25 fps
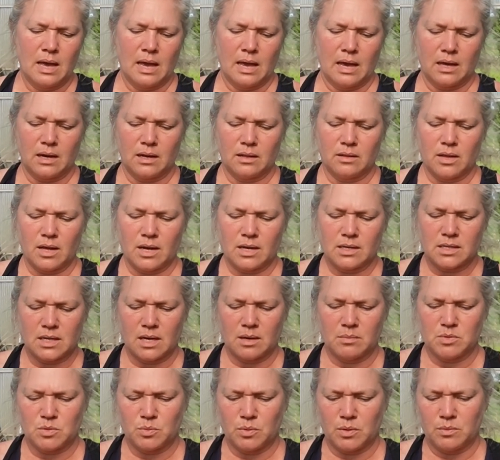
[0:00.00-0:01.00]
And a lot of
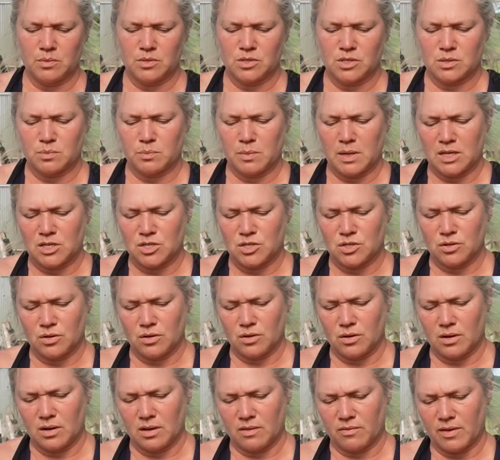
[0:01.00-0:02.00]
times we would just make
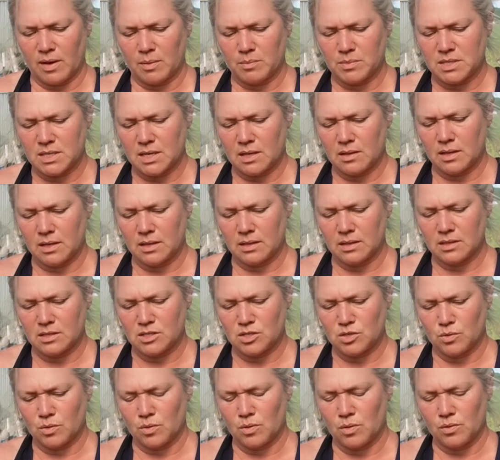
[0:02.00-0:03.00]
sure, if I'm selling
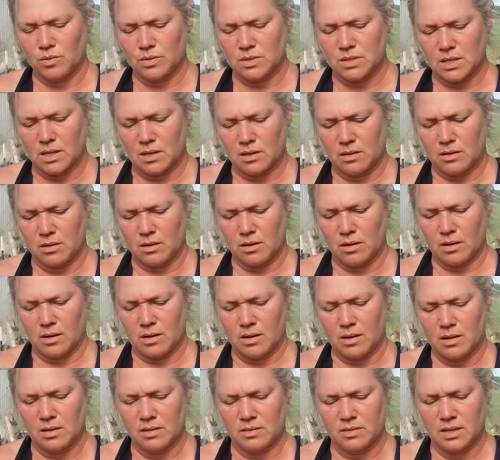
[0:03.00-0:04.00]
this to a wholesaler,
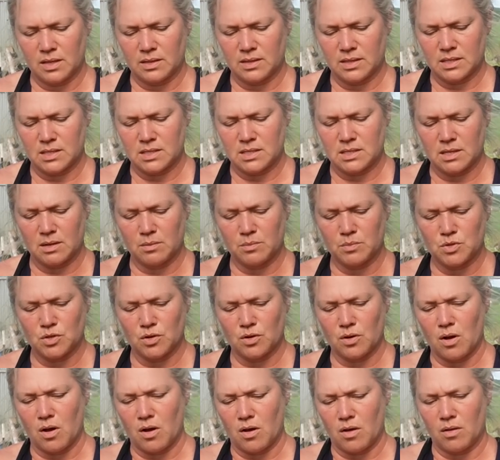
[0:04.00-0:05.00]
that the stems
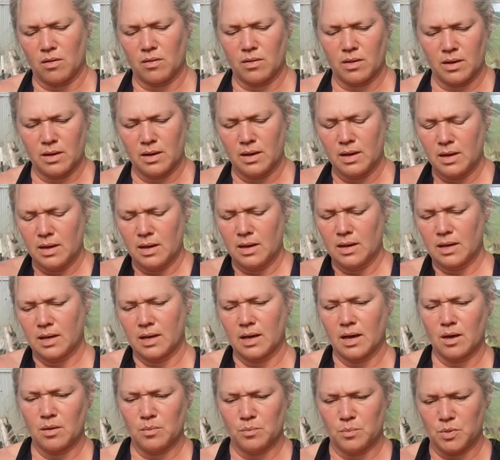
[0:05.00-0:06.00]
are all
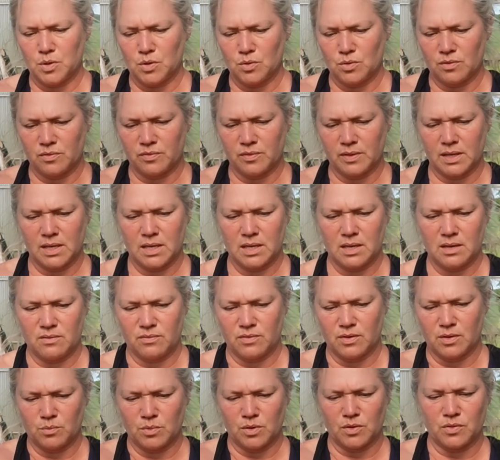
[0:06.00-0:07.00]
cut beautifully
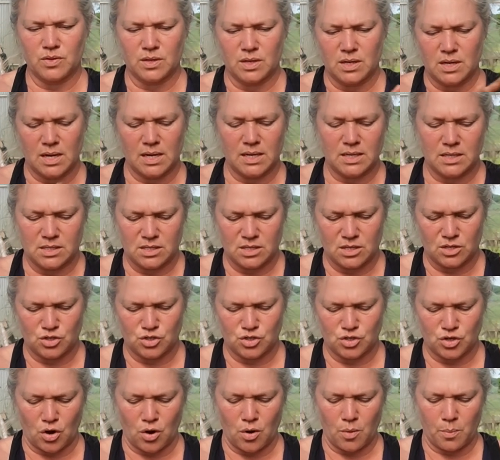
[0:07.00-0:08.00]
even with a nice
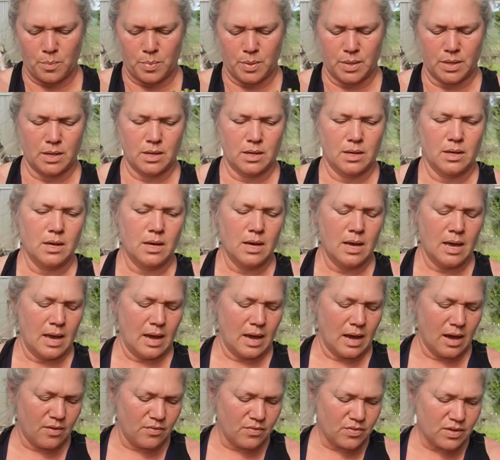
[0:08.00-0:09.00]
sharp.
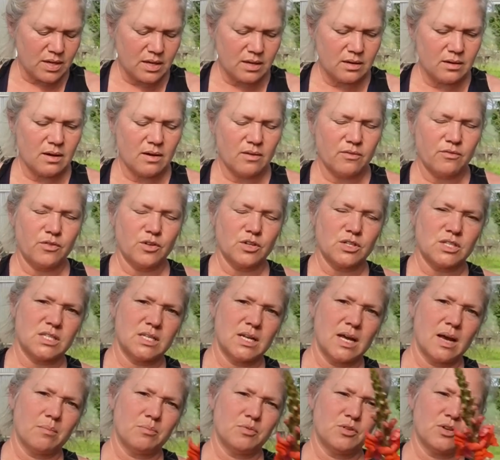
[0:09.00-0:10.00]
And then for
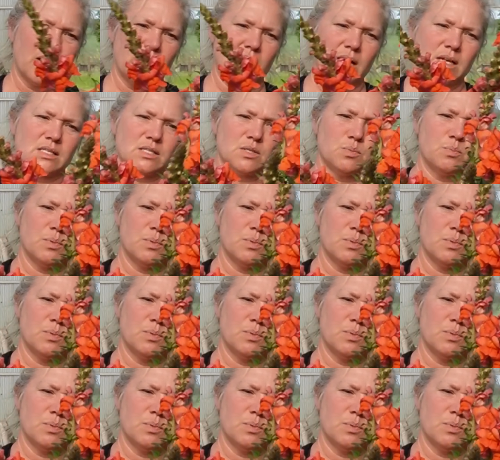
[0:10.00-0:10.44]
snapdragons,